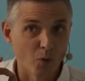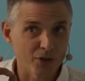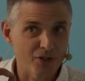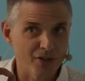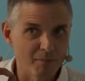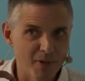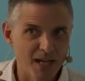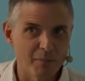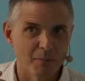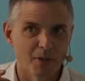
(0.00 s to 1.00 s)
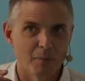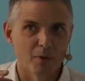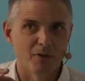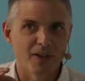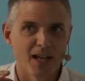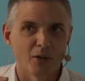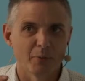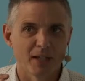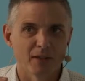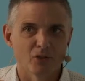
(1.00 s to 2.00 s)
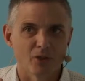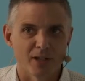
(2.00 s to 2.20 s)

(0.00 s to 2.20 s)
What's the minimum number of LBL